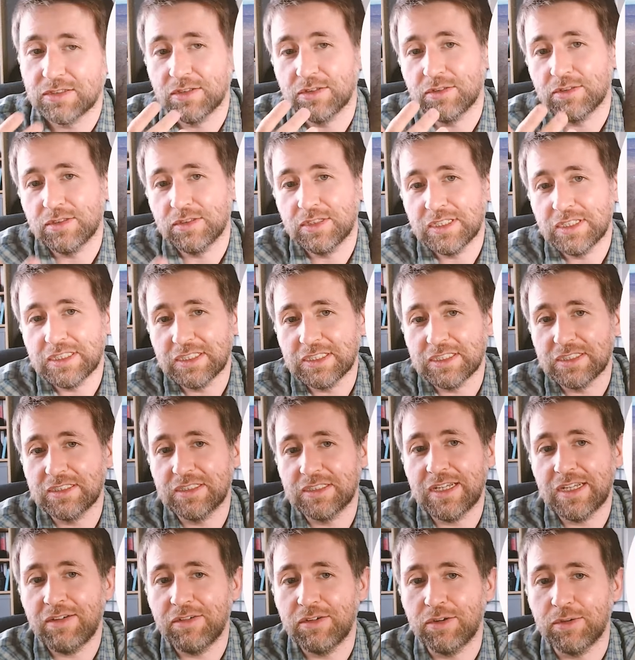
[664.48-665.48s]
So, this is
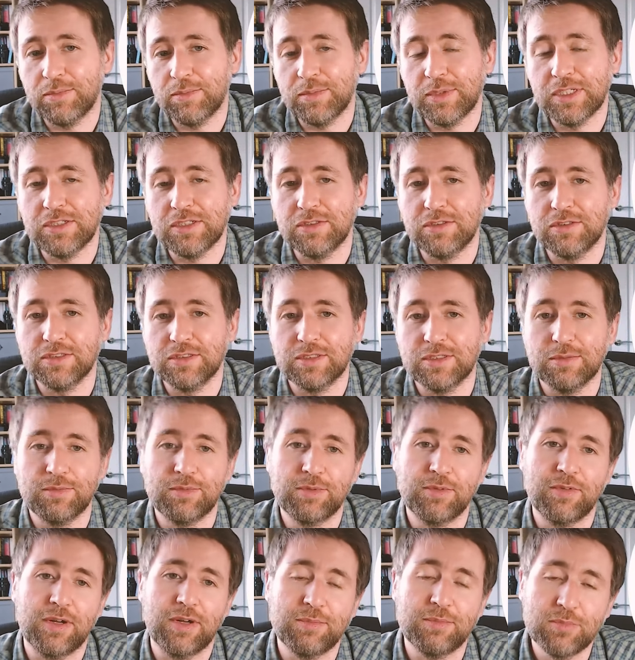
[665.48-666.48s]
carrying on being used to
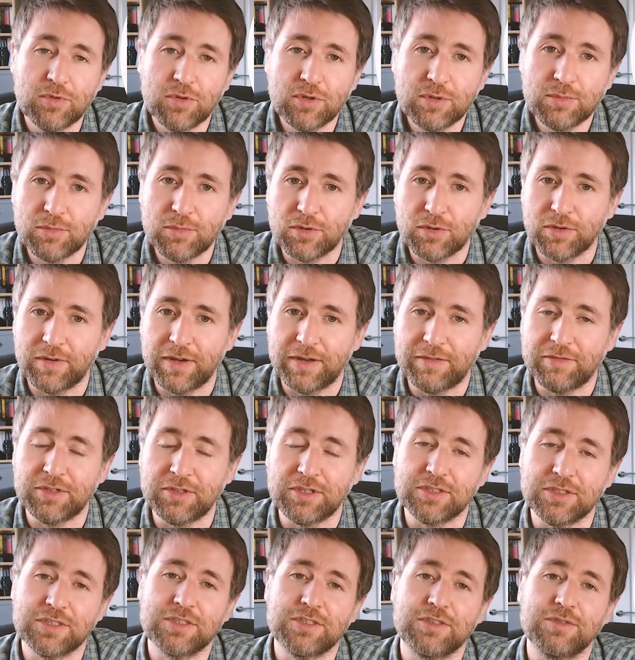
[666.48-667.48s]
provide more and more
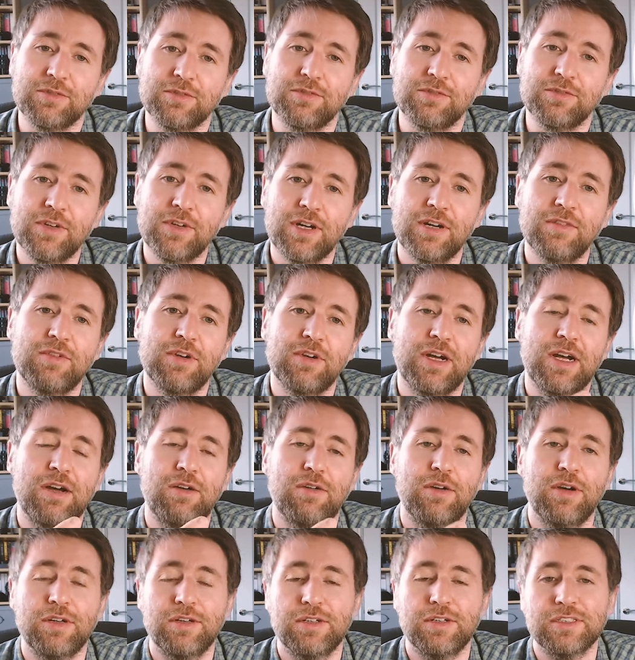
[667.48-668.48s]
evidence to further
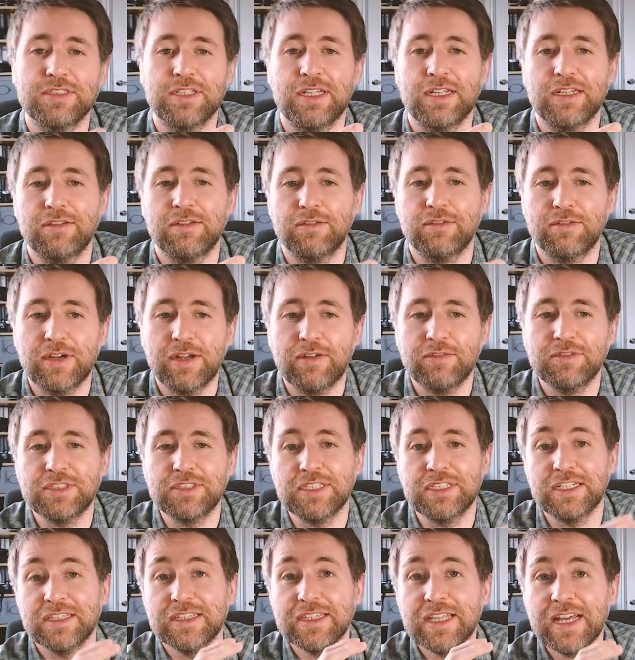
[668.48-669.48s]
our understanding of
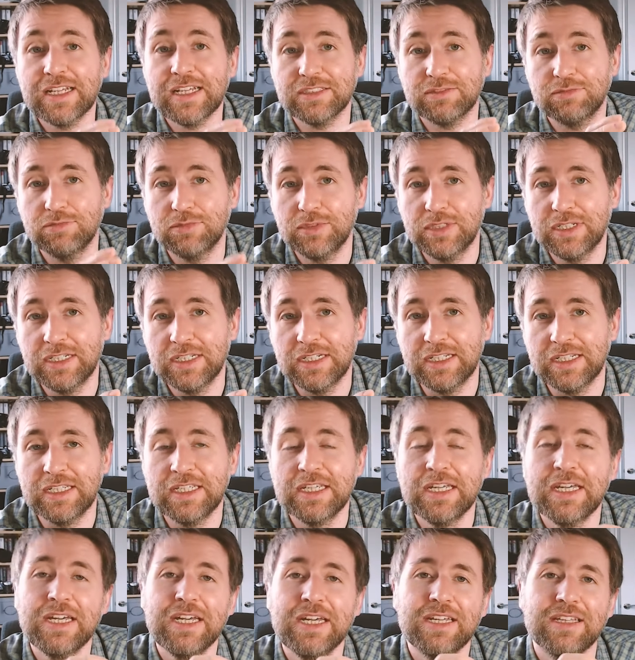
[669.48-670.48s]
gravity. And that's
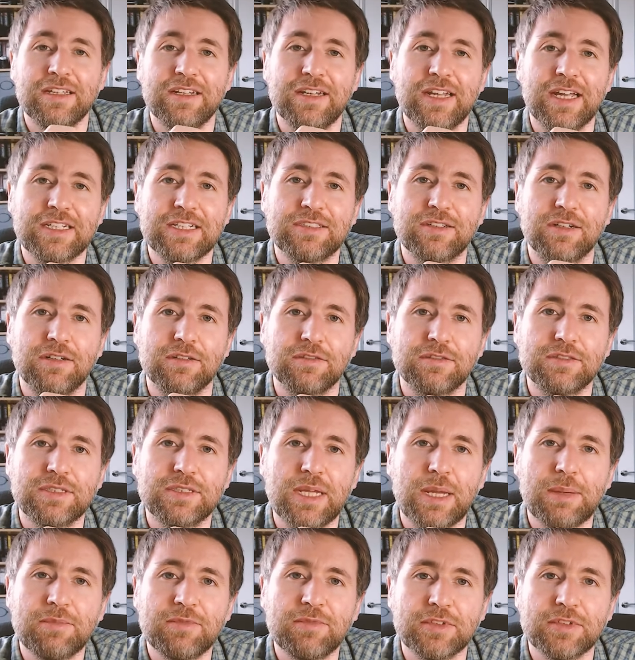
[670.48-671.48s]
really the next kind of
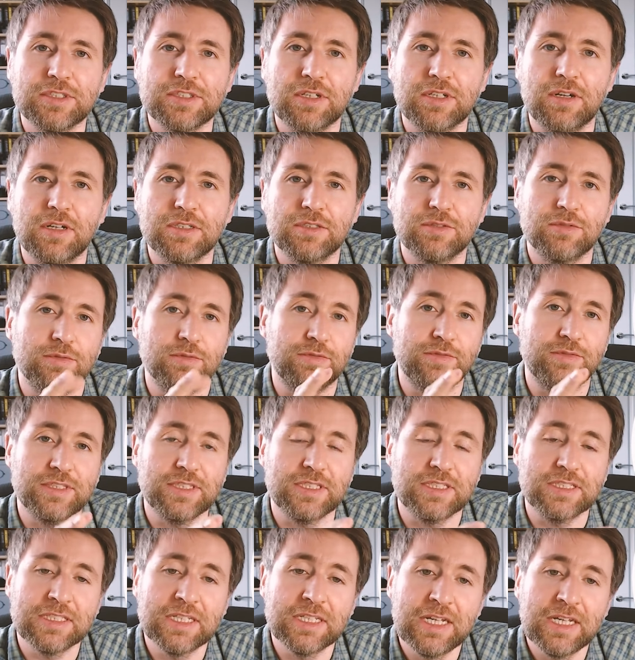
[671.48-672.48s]
step for science or
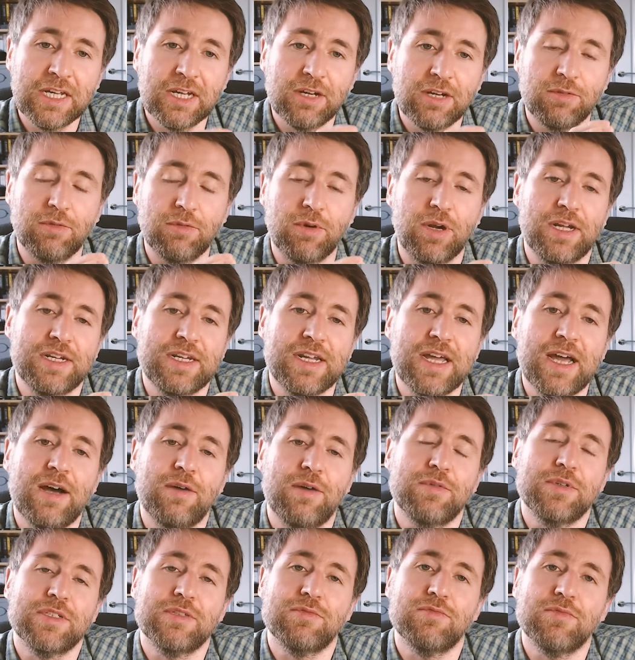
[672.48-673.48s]
physics right
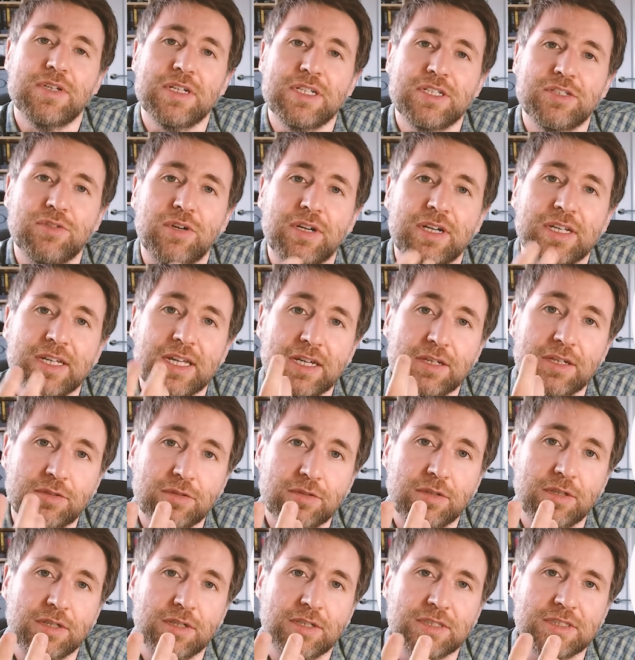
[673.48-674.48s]
now is really trying to get a
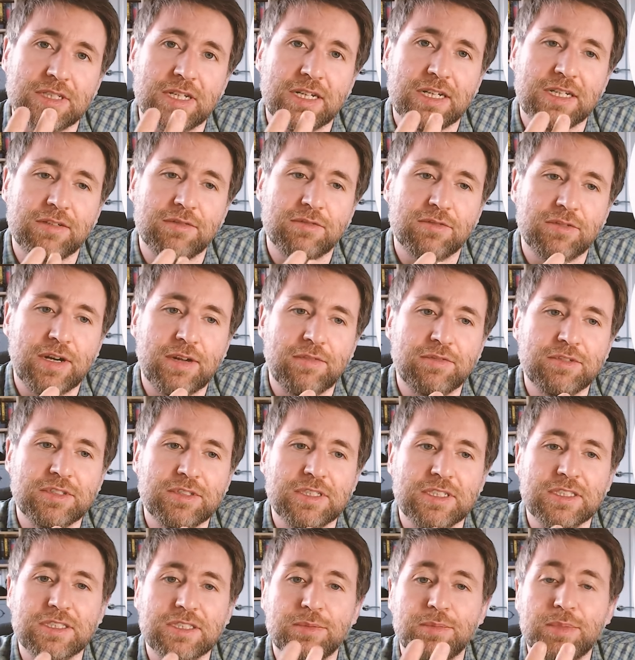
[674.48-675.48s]
good understanding of
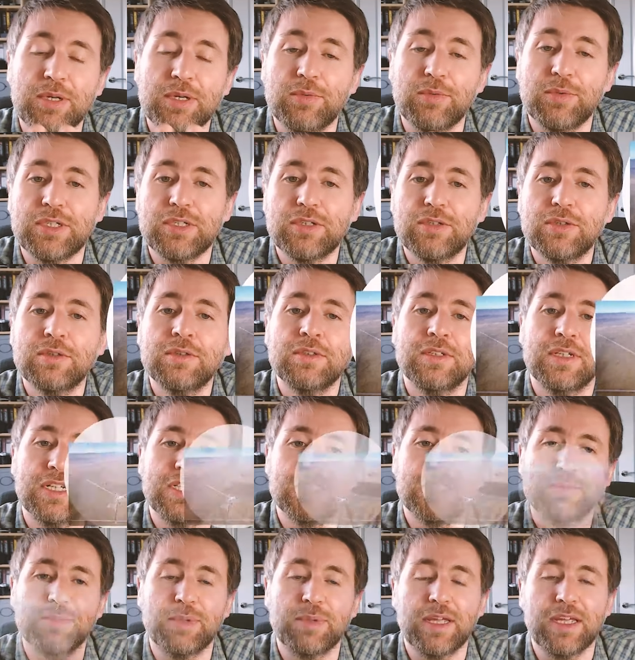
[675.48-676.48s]
gravity. It's the bit we couldn't
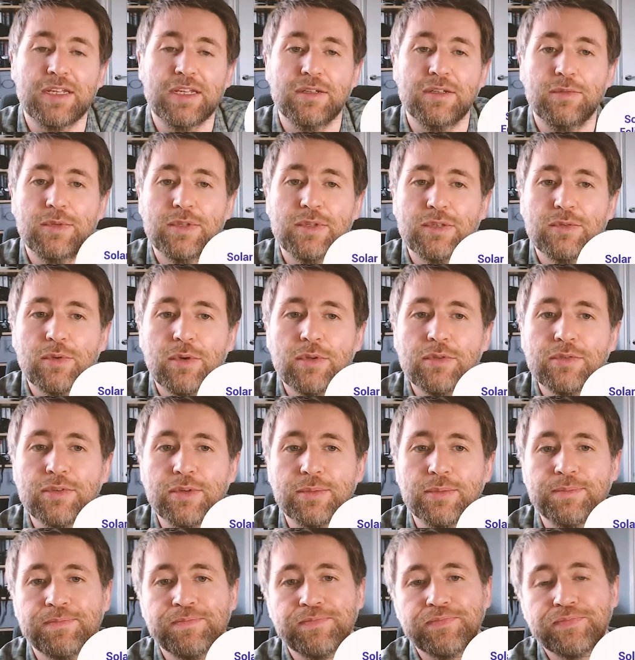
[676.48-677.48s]
explain with
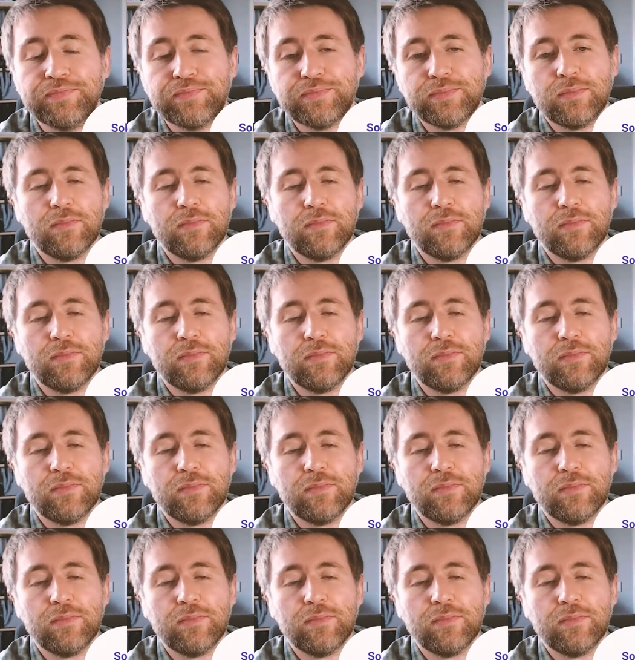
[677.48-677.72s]
quantum.